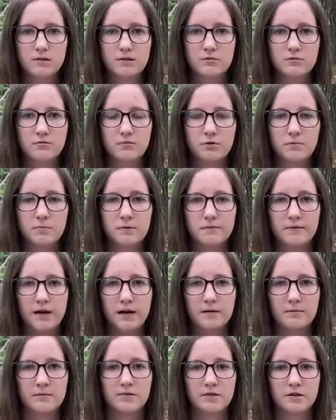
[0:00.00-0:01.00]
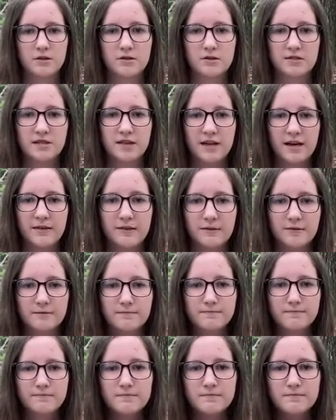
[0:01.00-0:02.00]
group of animals altogether.
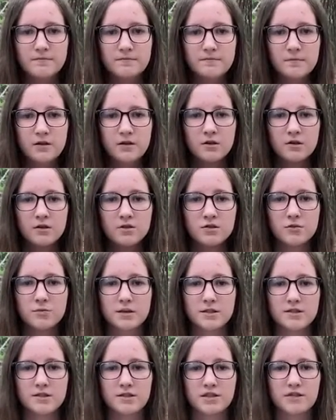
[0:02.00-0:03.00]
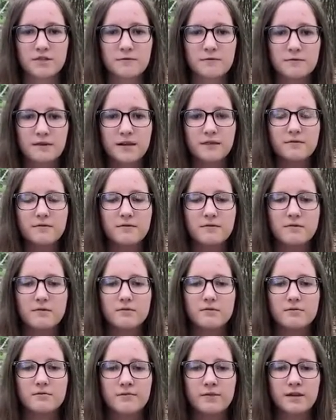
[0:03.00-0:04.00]
So what to do for a
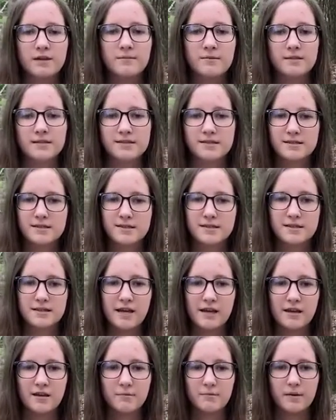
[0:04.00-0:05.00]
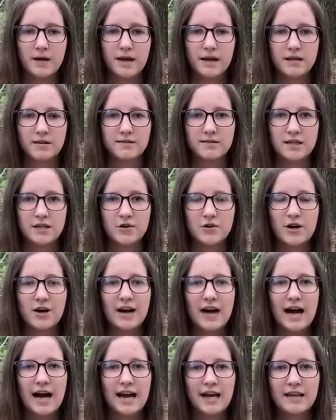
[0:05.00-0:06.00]
venomous snake bite? Say you're out
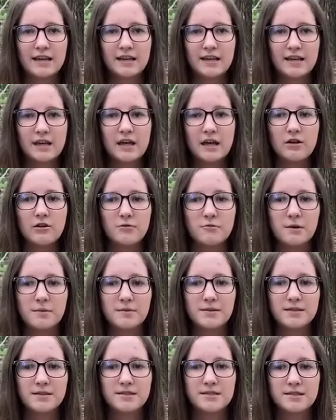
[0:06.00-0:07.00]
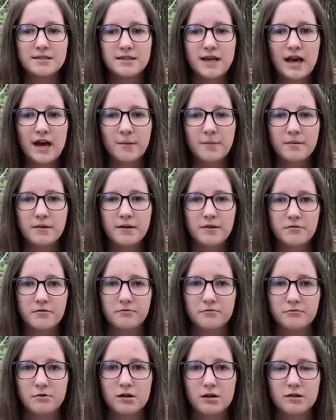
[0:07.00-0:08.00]
hiking, you maybe step near the
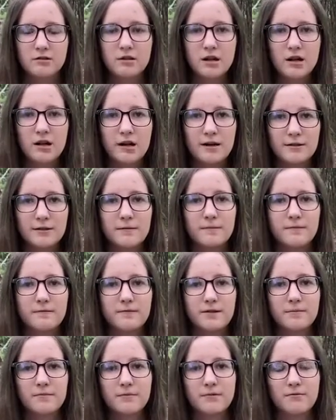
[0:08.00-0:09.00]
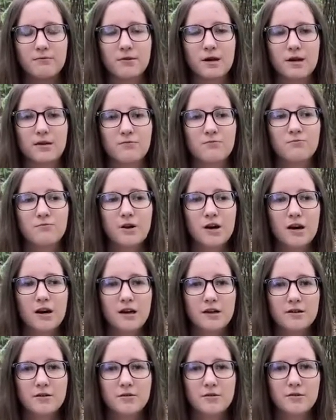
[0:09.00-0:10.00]
wrong log, you flip the wrong rock,
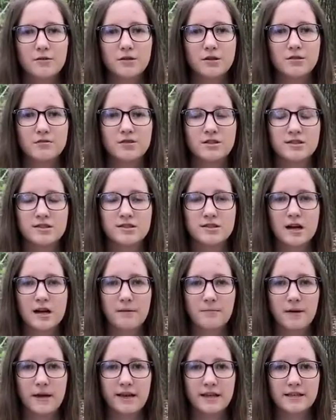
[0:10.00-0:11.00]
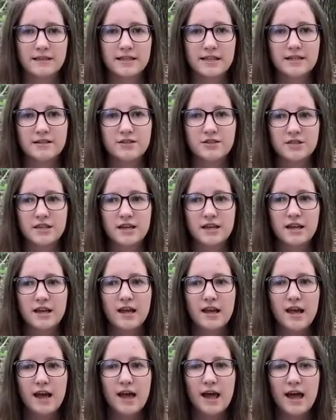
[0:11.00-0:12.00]
or you're just not paying attention
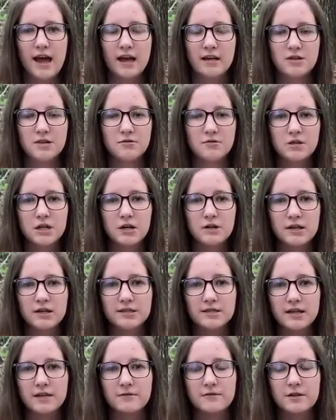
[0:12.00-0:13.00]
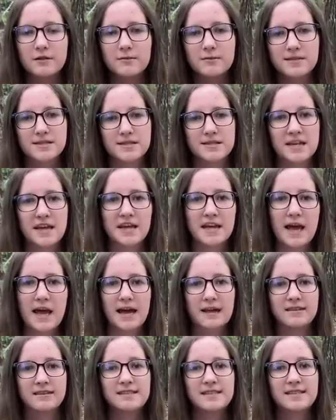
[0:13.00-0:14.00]
and you notice a venomous snake
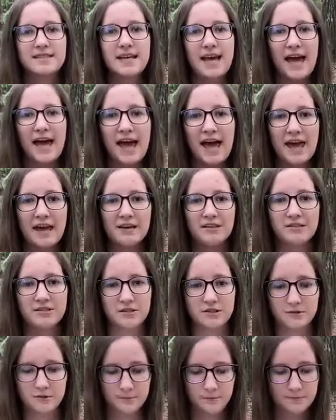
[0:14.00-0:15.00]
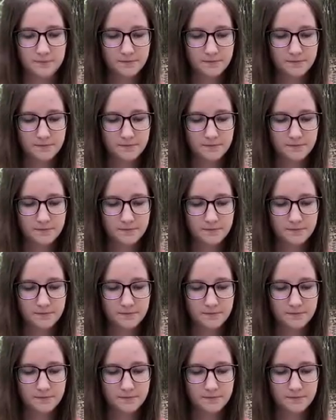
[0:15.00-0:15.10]
has tagged you.